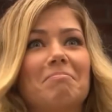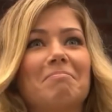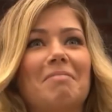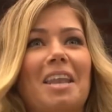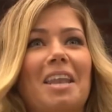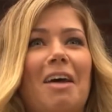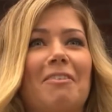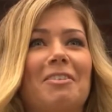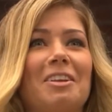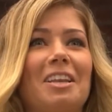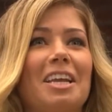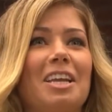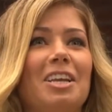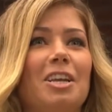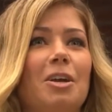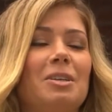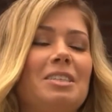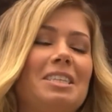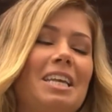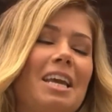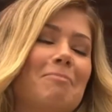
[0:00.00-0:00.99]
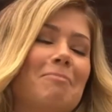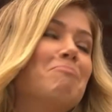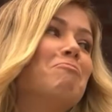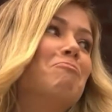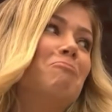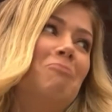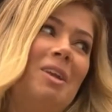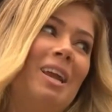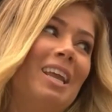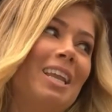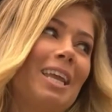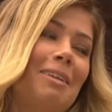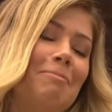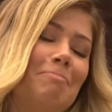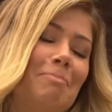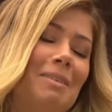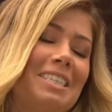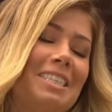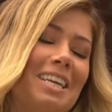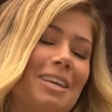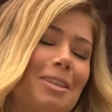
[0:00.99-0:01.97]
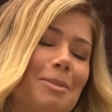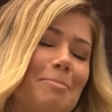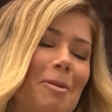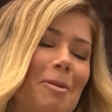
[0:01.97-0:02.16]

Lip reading: I'll have to let you know, you see, I'm really busy at the